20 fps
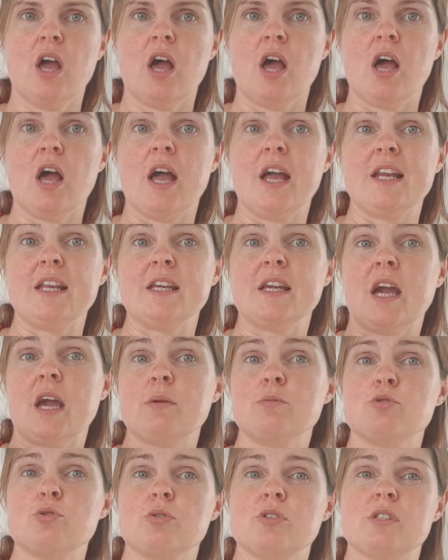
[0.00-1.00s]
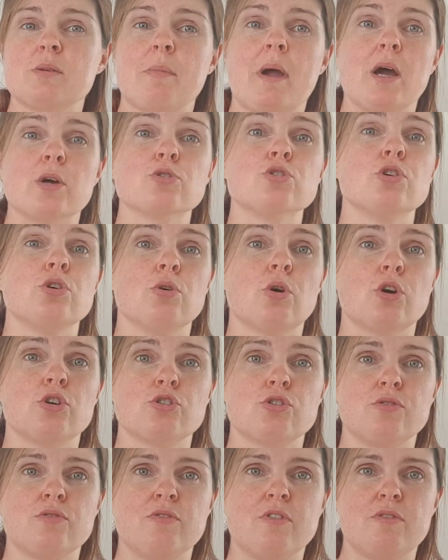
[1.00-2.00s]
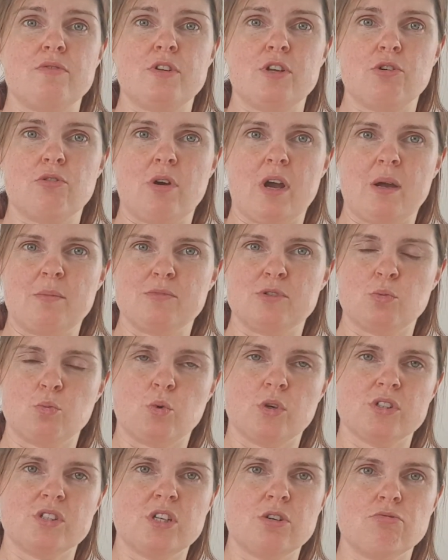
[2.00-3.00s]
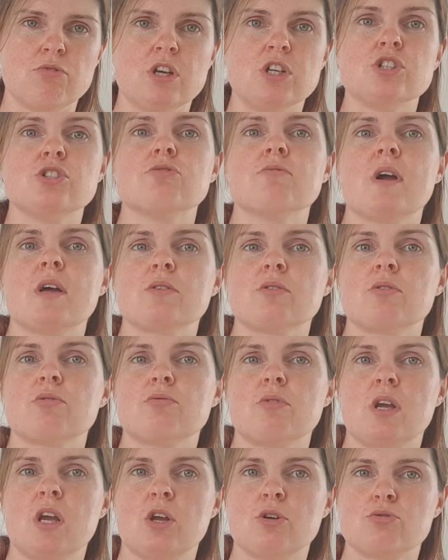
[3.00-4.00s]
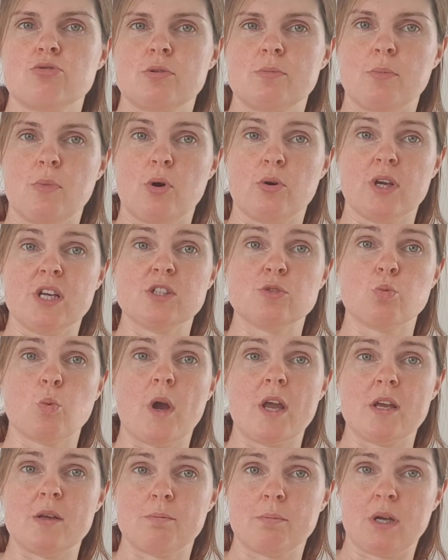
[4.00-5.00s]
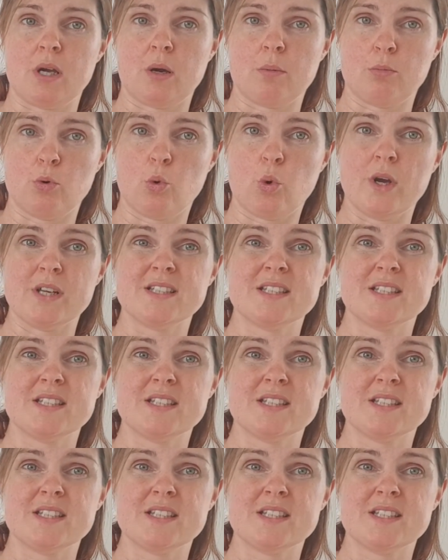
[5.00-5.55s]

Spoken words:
and he came to us about 250 grams, and once he reached around the 300 mark, his weight had become quite